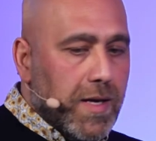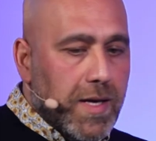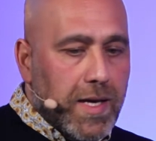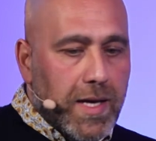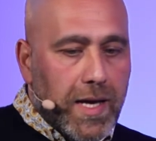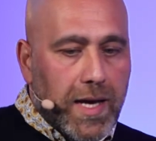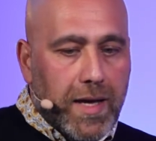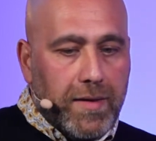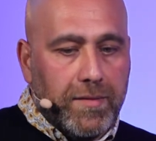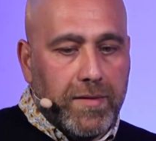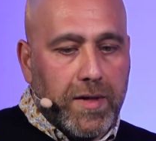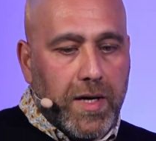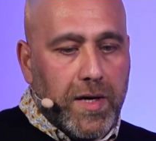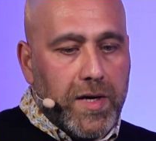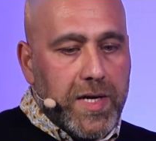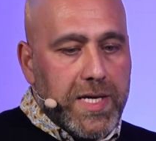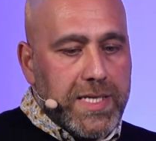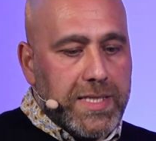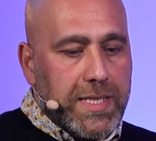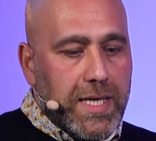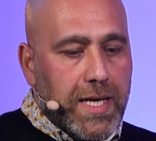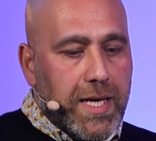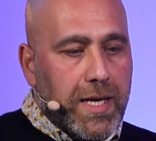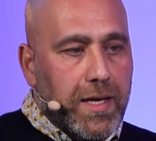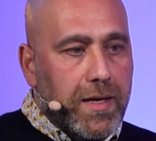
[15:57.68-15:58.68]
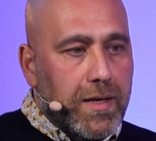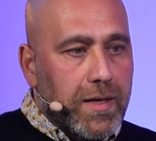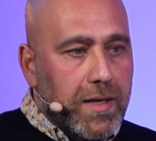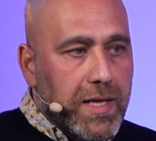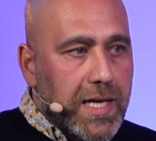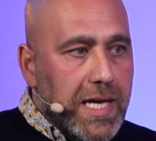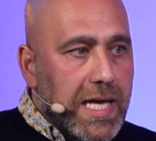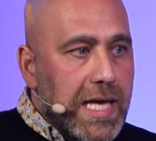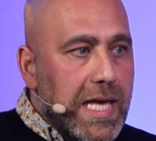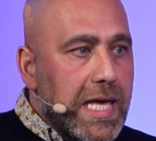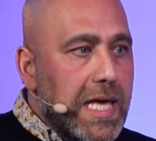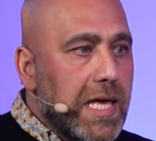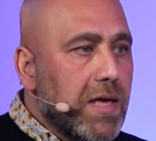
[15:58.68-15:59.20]
And there is a
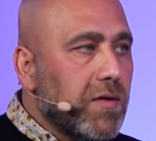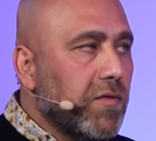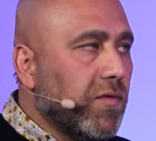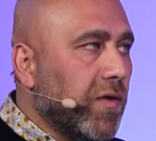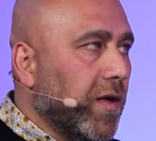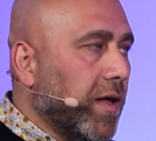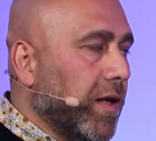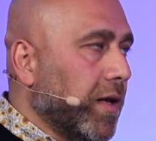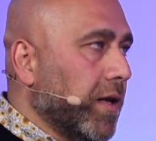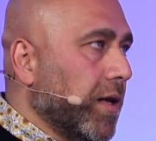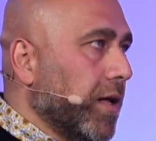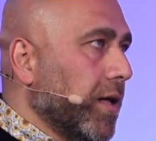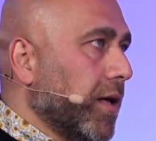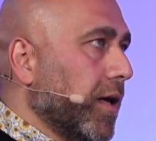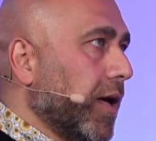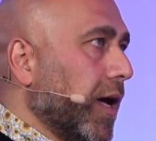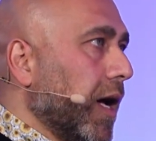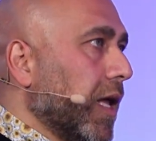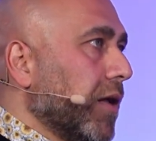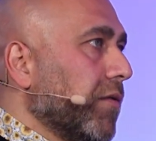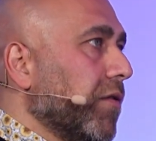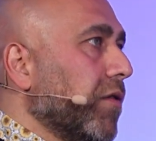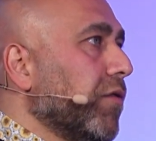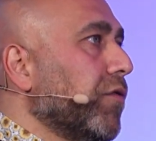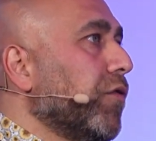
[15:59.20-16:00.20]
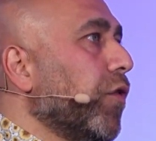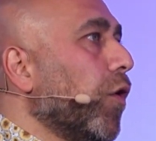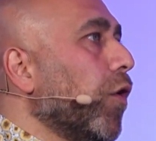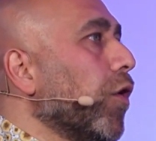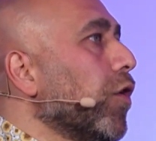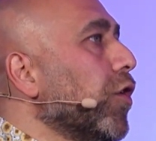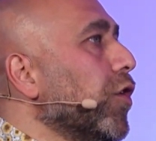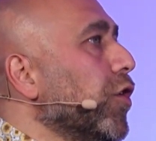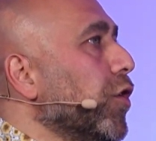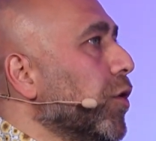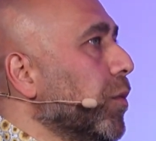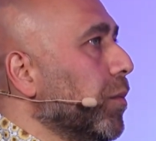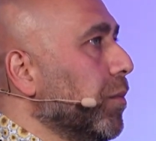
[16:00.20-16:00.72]
even kind of a
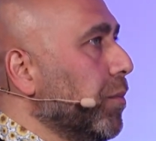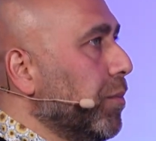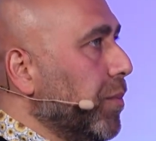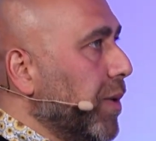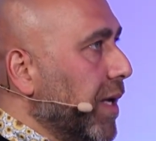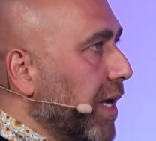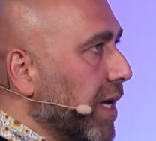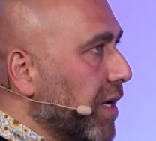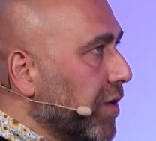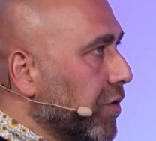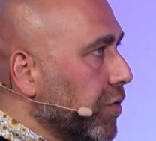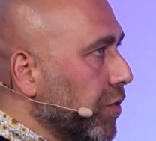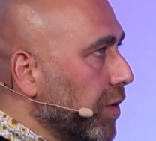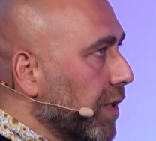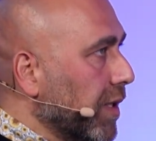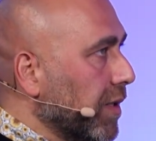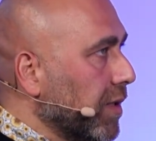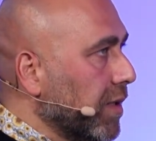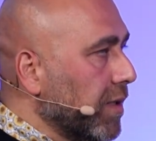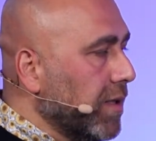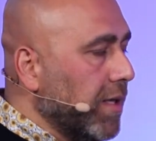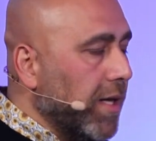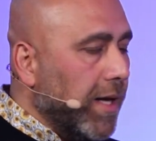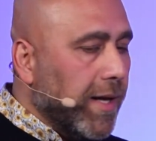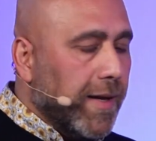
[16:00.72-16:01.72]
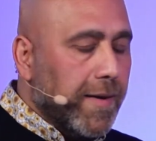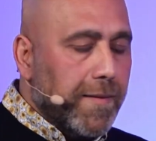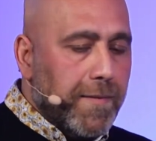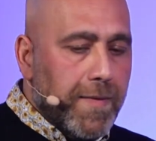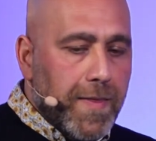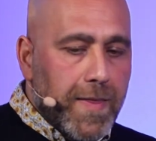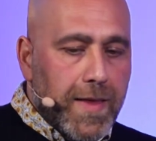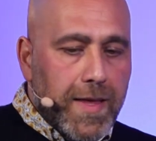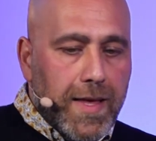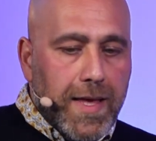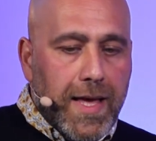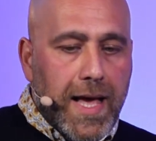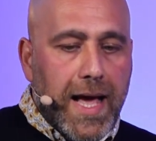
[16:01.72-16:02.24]
volume peak during the day.
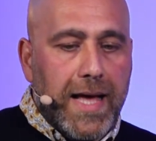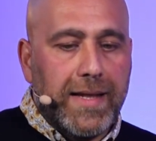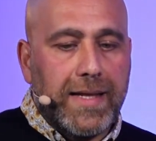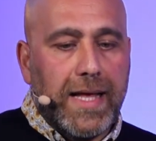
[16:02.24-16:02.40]
And